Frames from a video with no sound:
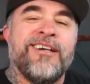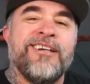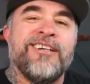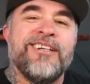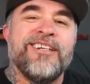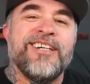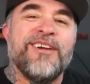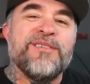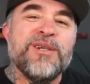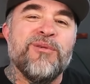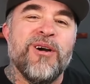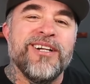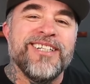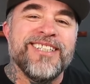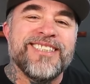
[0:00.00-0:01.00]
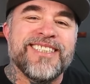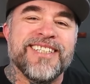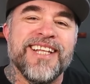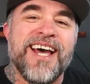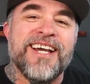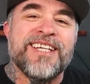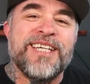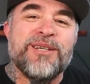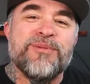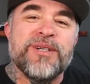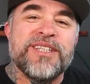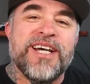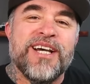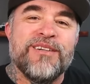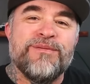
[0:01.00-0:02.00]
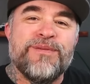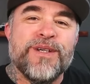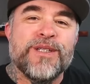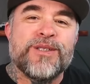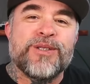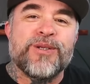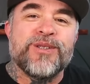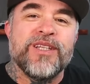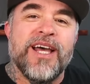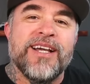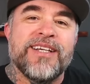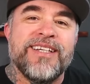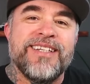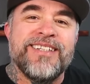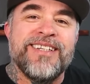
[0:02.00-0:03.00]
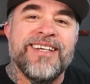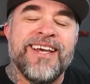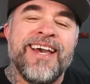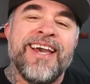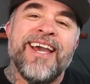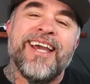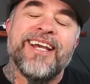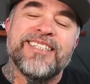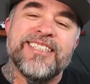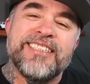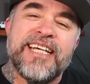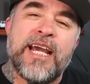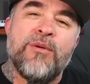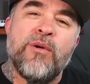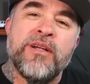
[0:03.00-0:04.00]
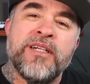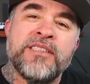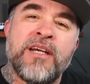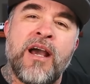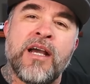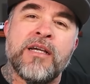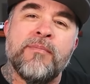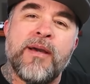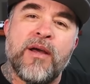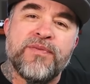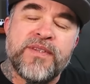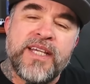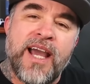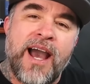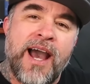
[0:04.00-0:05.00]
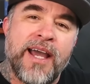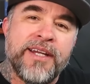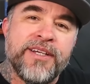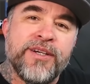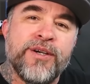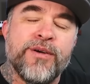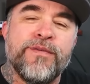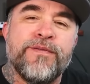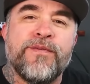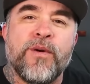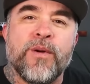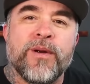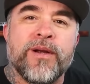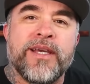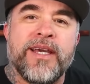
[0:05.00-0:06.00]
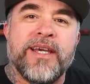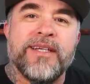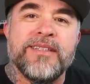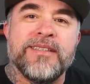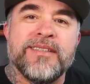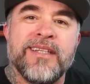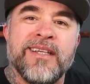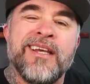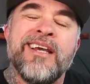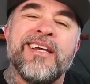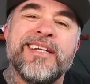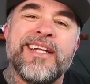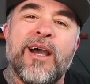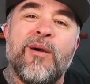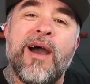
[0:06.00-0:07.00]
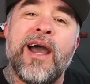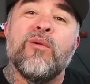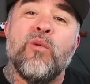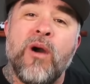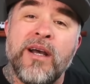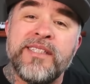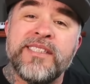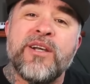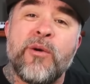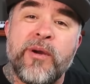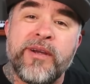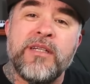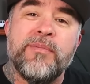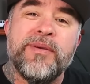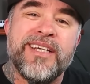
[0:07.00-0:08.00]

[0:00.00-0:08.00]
Hey everyone, it's Lucky with Unfiltered Lucky. And today I want to talk about the Idaho 4 case. Now, I was going to begin